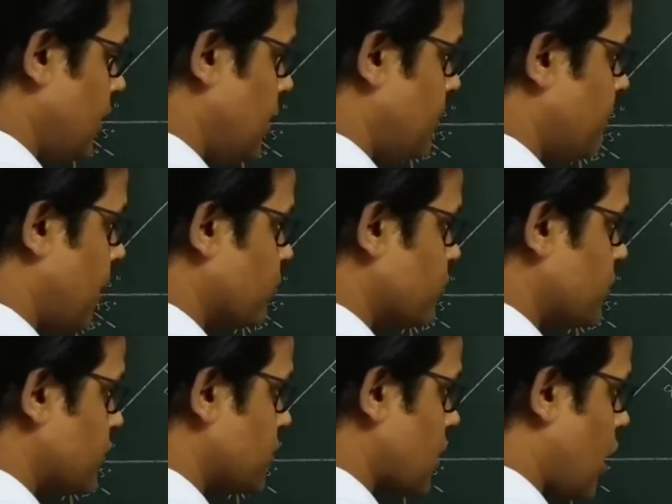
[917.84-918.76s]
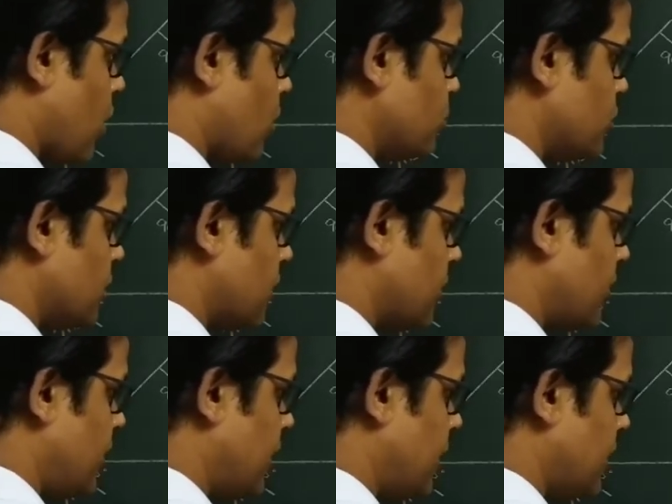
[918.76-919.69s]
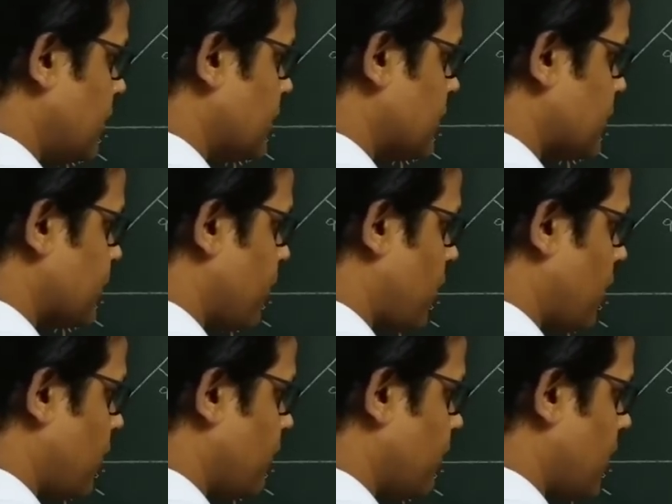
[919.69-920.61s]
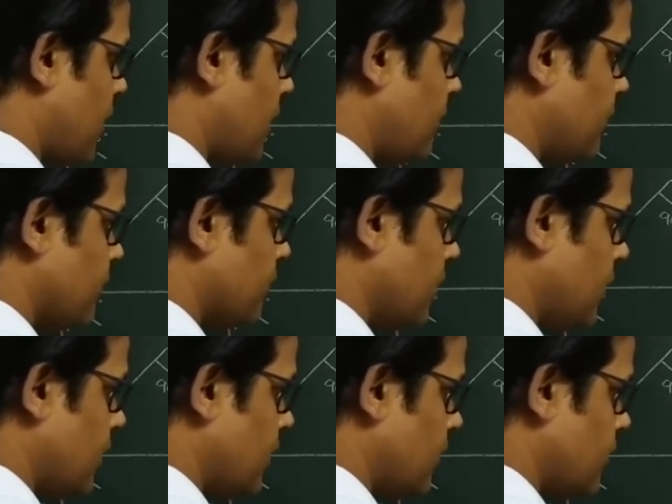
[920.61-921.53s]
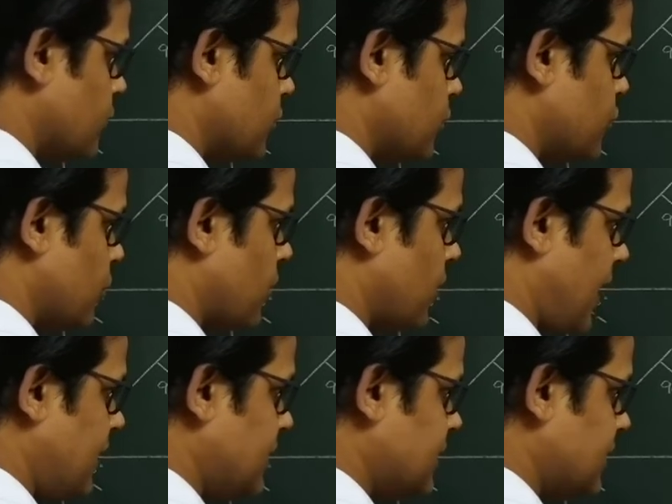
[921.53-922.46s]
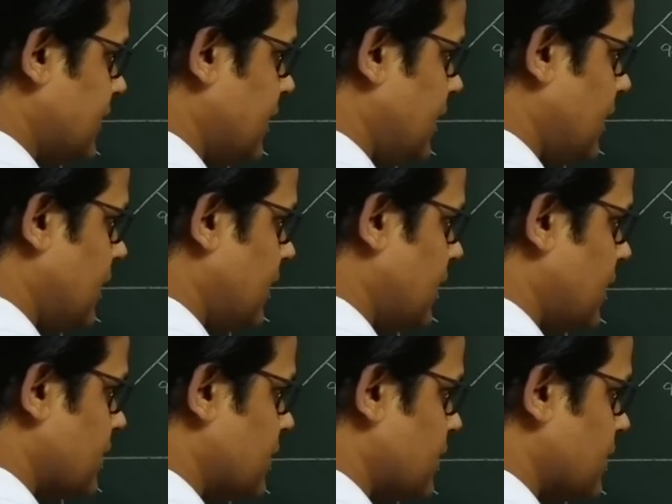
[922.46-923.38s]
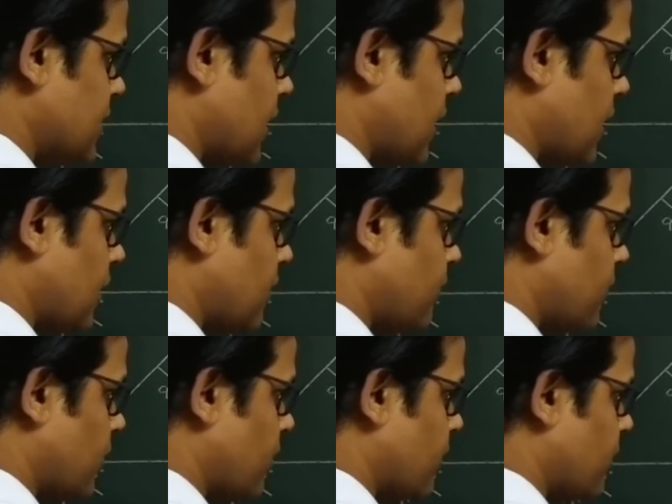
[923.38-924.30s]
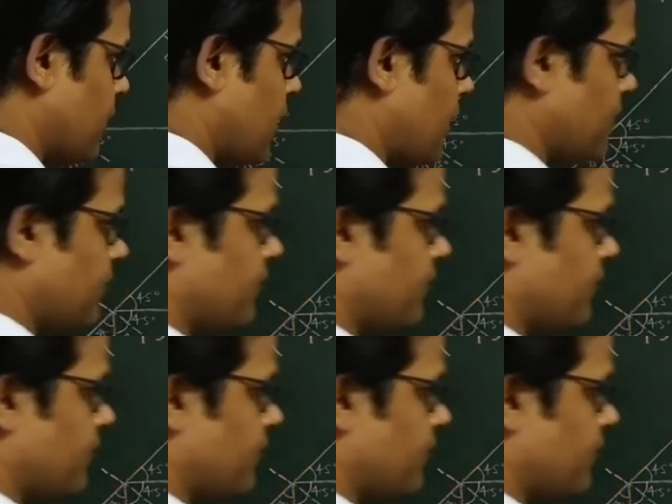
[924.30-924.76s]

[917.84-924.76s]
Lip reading: It bounces out, creating, this is 45, this is your 90, this is another 45.